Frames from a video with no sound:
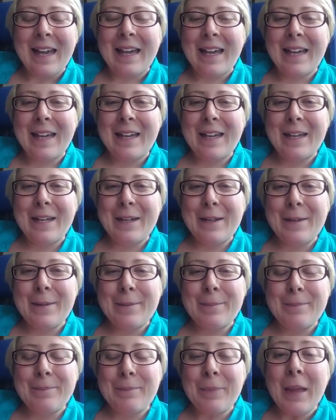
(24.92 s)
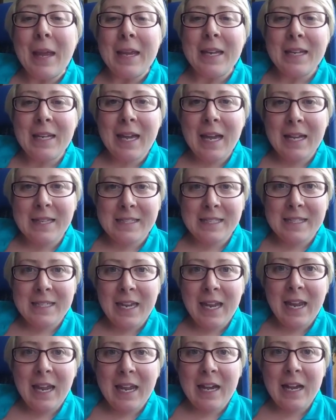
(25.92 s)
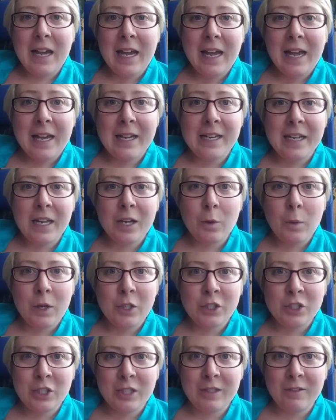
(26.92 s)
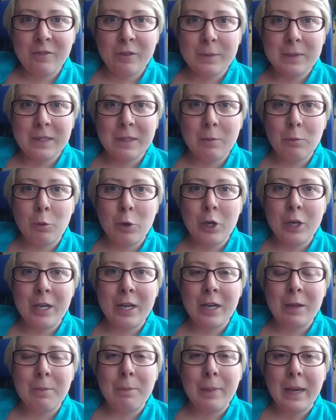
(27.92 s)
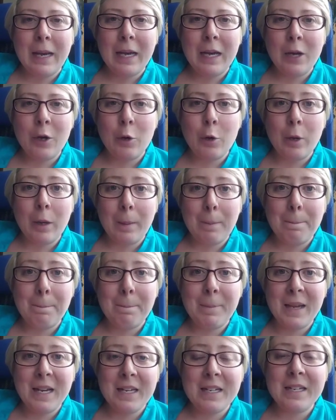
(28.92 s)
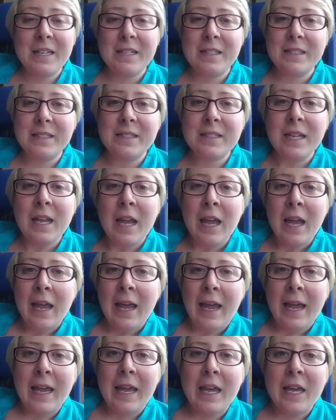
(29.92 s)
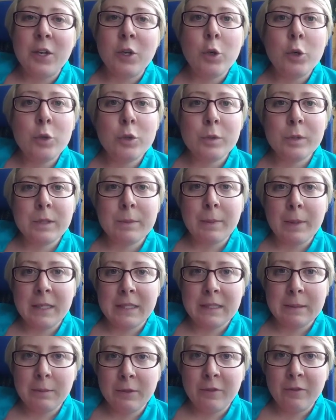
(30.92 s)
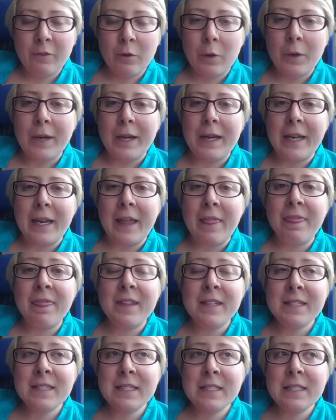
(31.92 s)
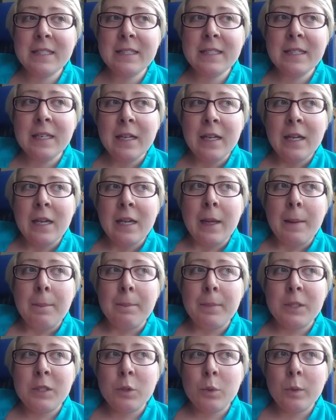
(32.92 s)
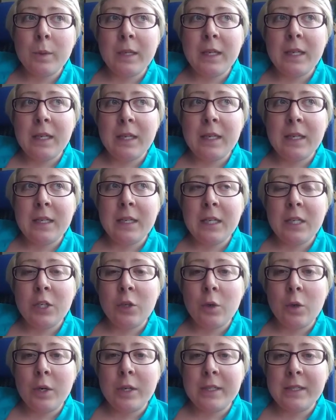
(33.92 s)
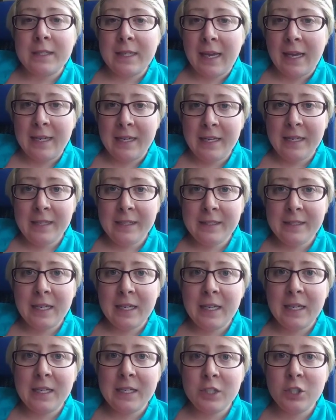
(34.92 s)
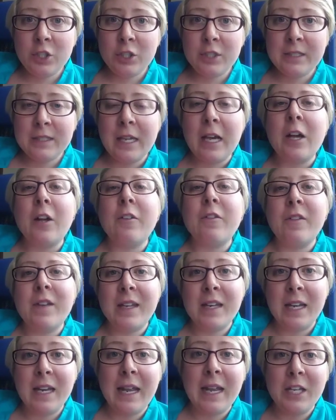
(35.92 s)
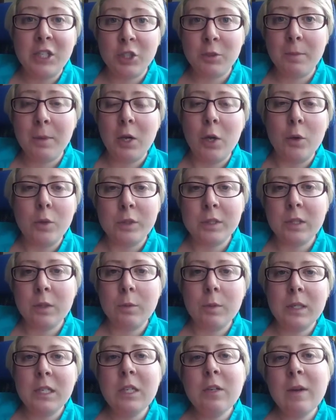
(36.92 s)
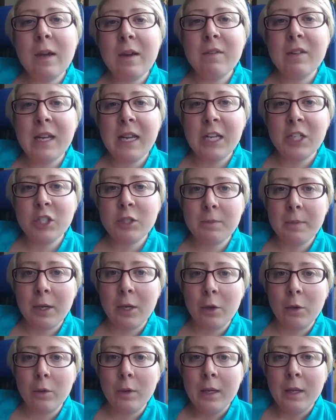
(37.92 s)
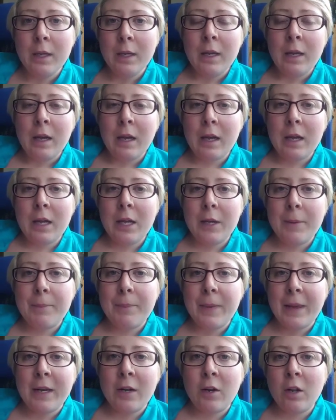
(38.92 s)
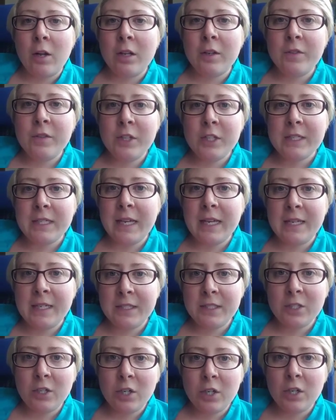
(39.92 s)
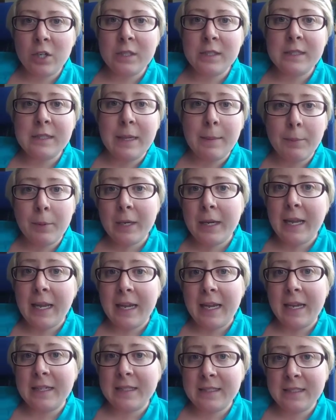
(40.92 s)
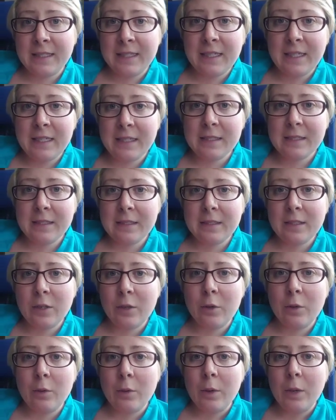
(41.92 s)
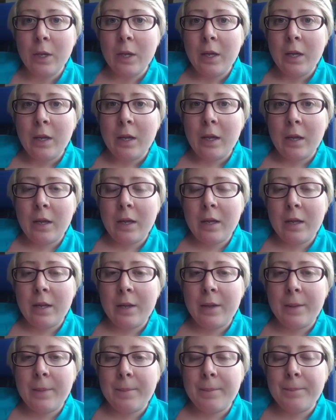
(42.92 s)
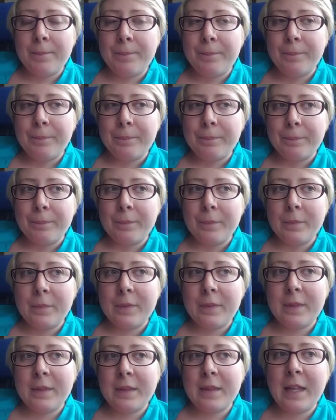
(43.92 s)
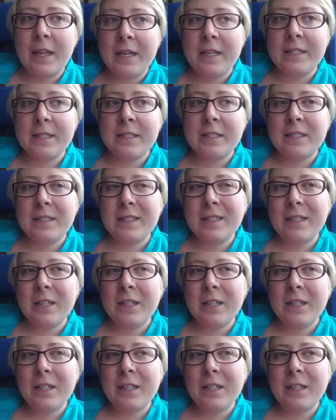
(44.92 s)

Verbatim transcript: Um, yeah, today I had a question from someone about maintenance and who's responsible for it. And this is between your tenants and yourself in an HMO. So when you have an HMO um, and all of your tenants are on separate ASTs, so um, then it's